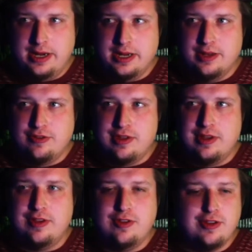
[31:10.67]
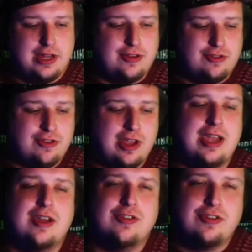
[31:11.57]
Is that did they stay
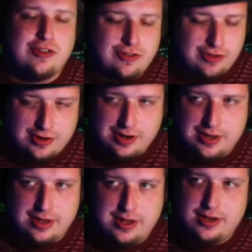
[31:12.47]
consistent on that?